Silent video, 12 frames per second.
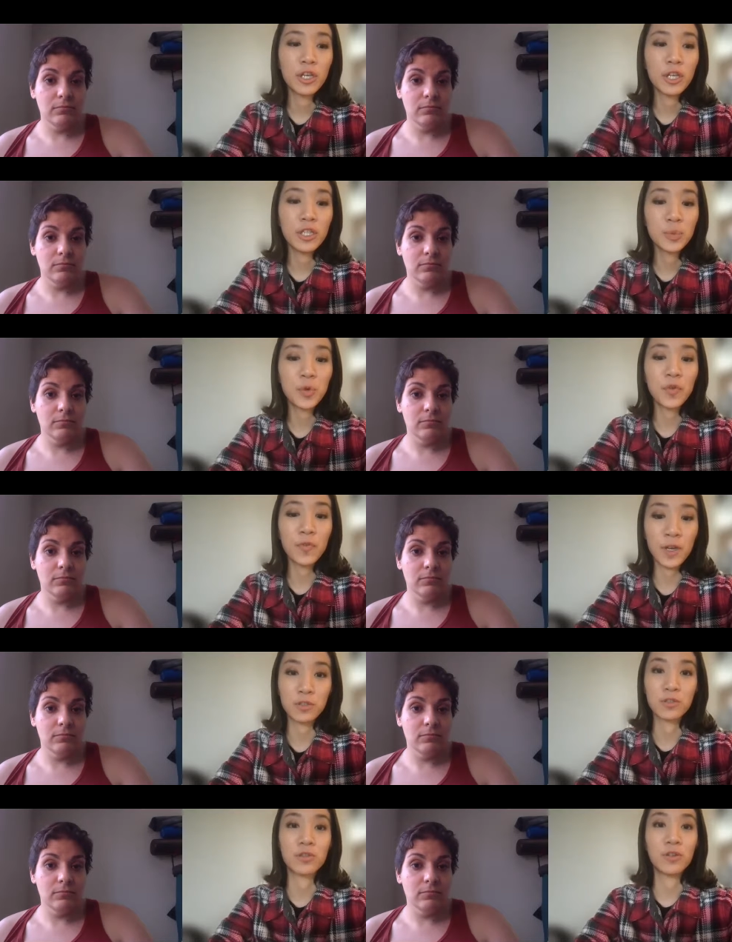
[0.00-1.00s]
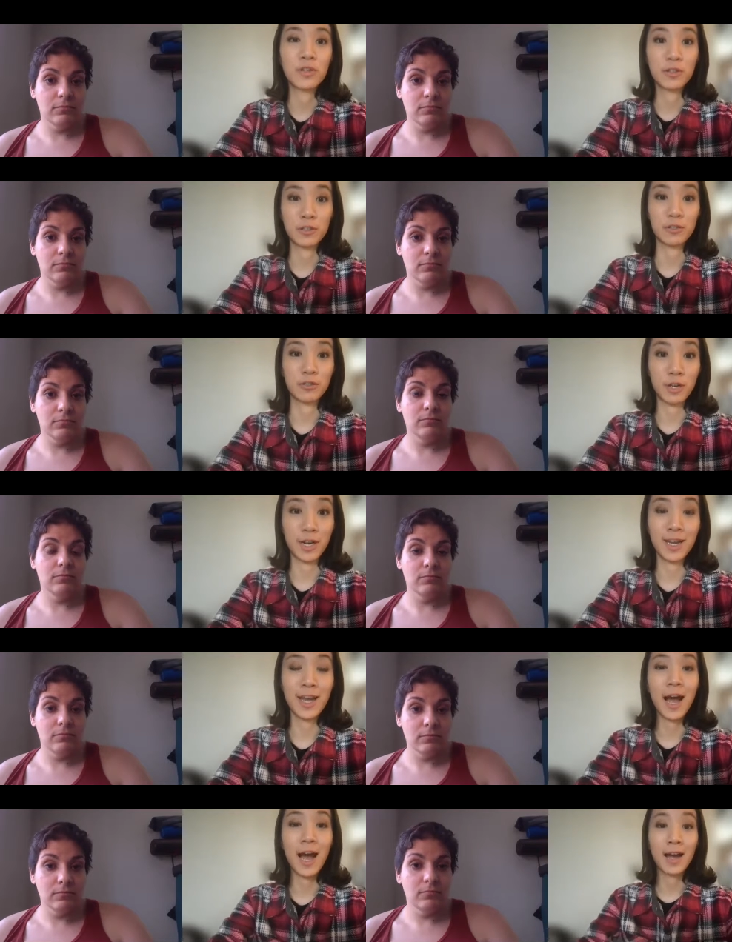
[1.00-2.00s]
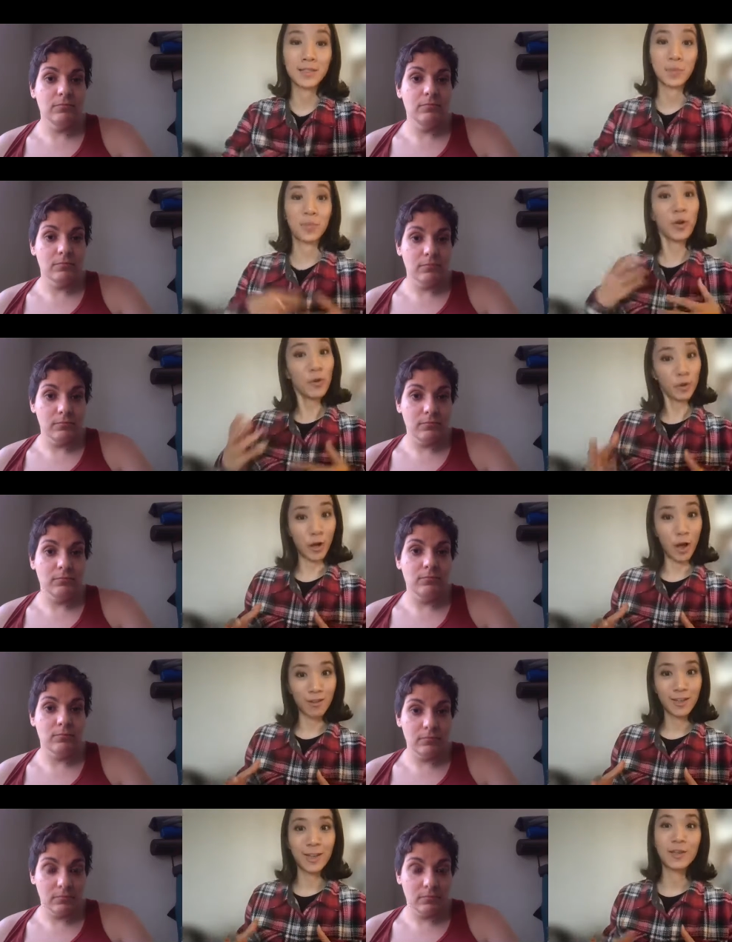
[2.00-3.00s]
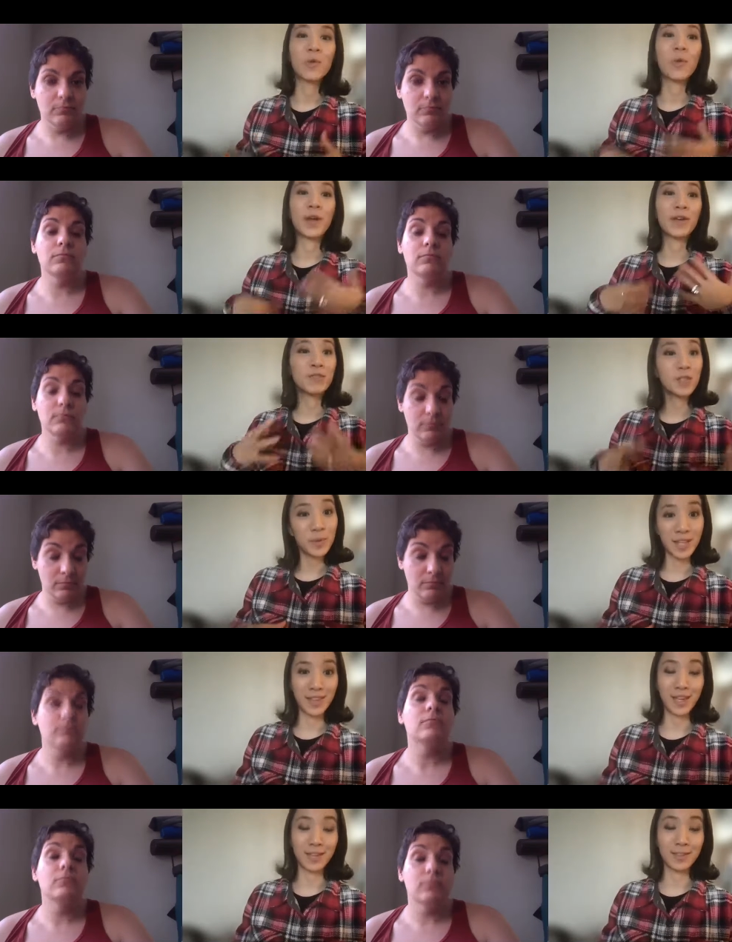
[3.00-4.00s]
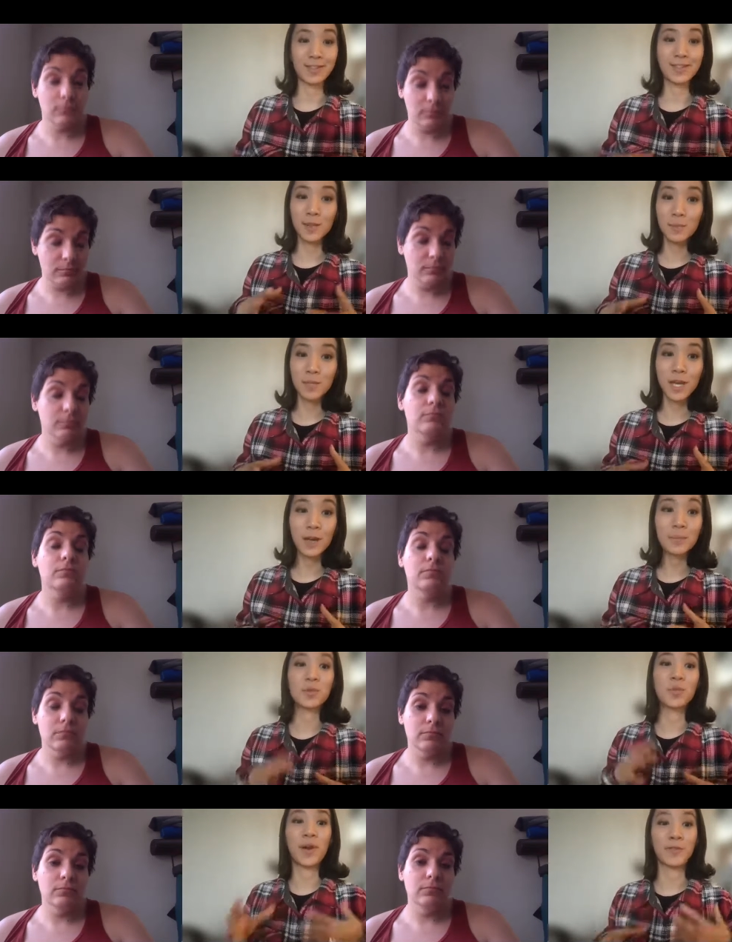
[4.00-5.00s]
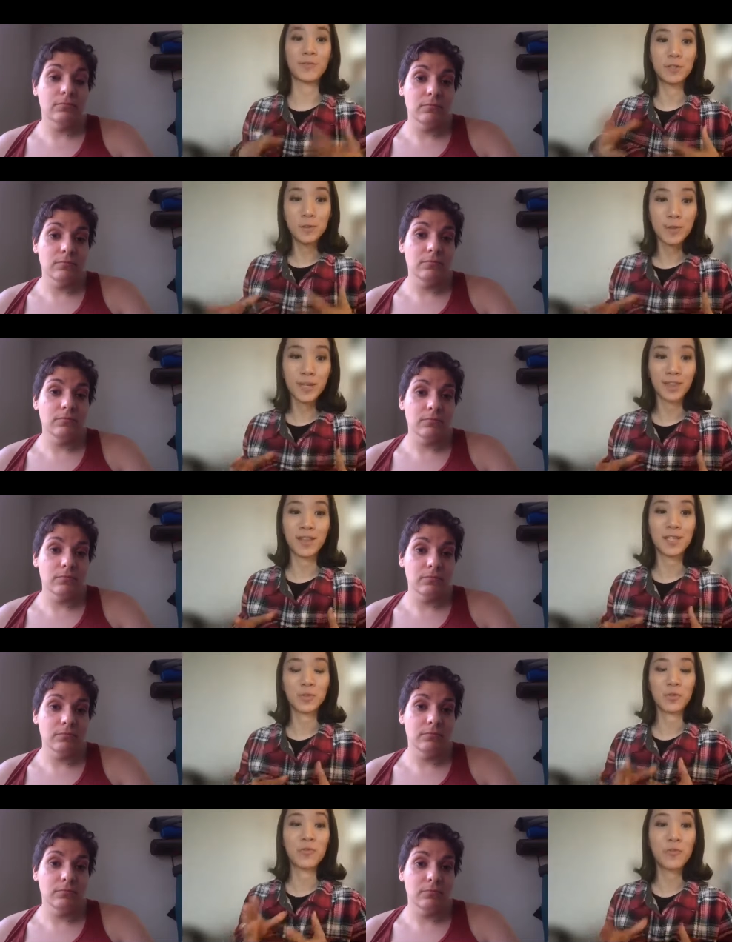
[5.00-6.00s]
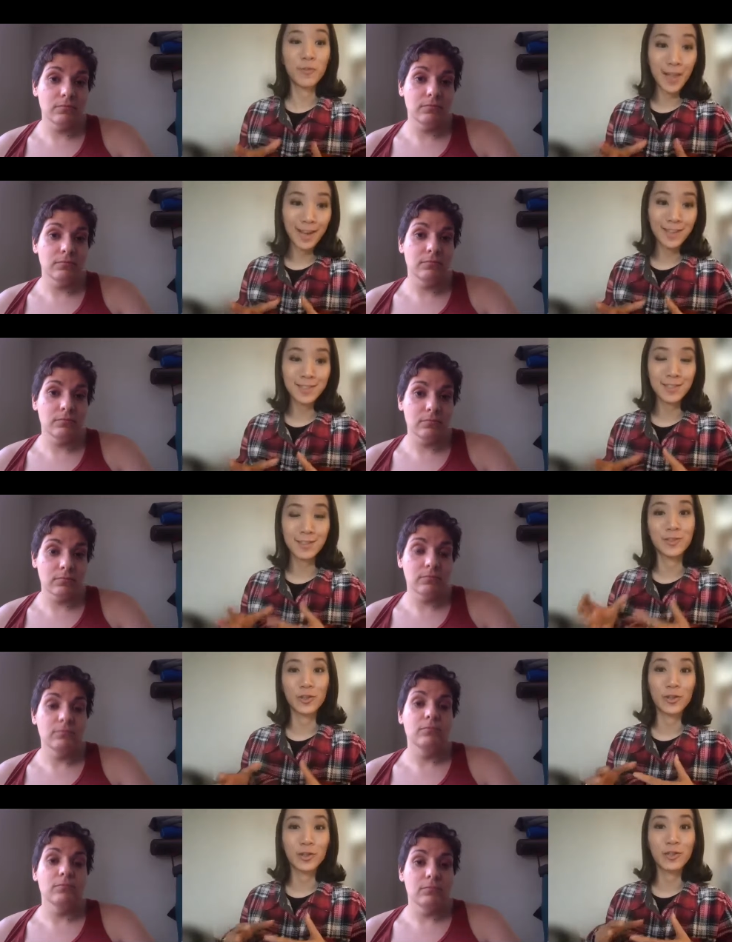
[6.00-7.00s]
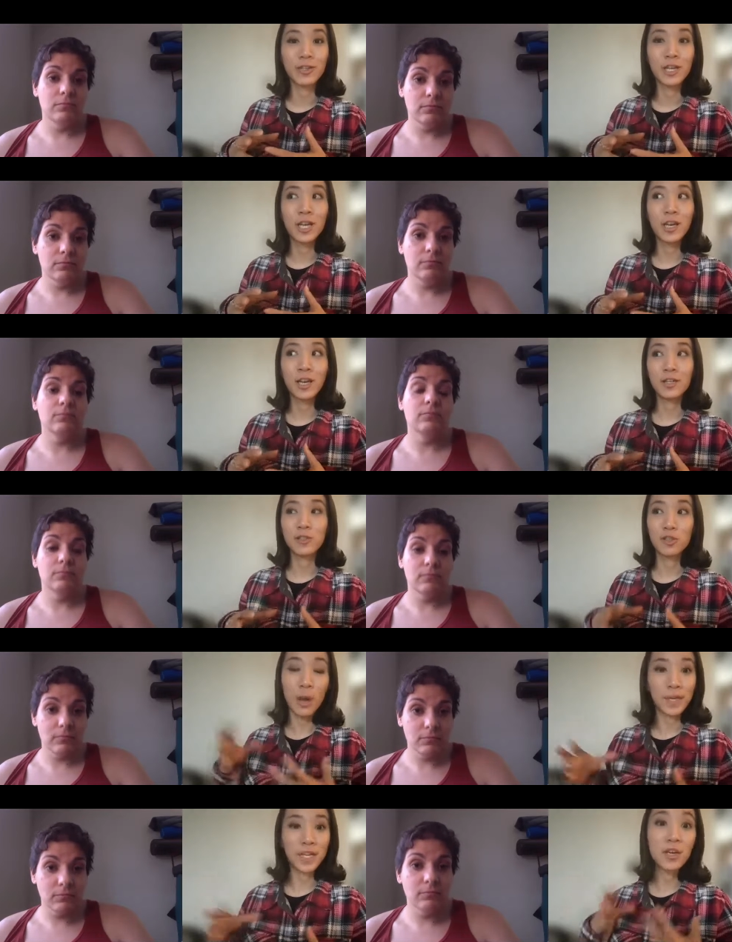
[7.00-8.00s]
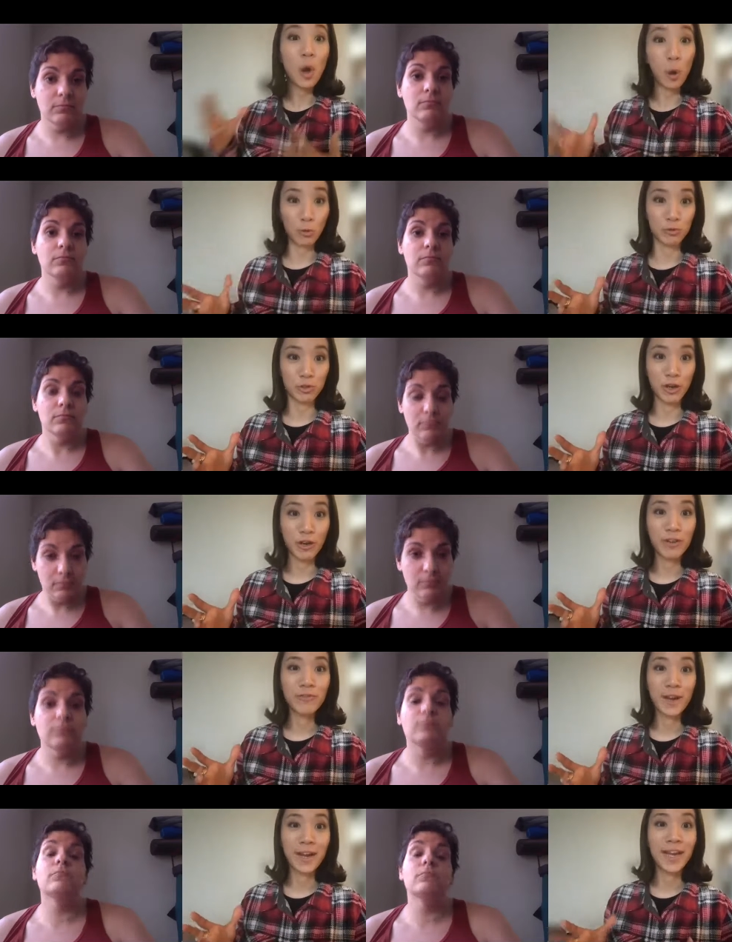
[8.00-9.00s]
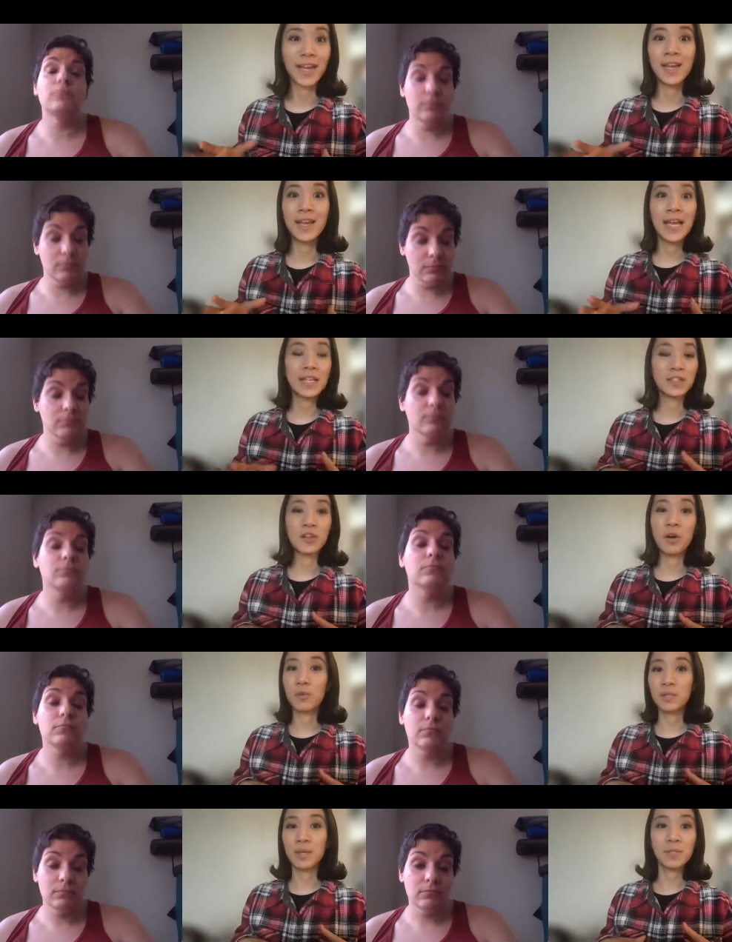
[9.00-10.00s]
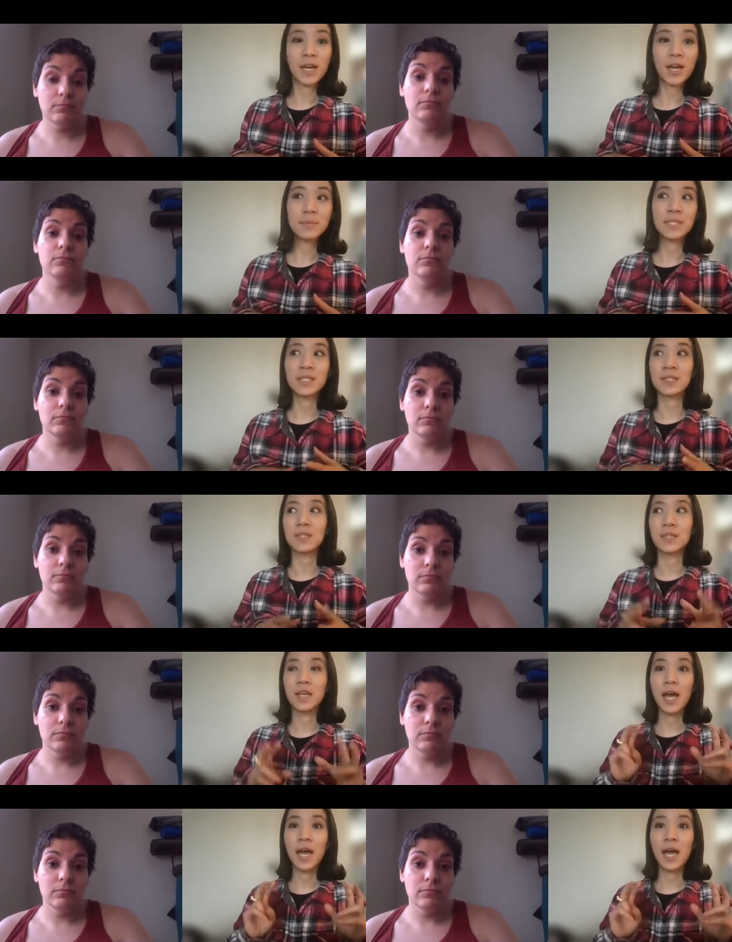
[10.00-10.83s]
Speaker 1: each professional industry has a protocol and a way mm-hmm. of doing things. And sometimes the way of doing things reflects a certain dominant culture, right? Mm-hmm. So sometimes it's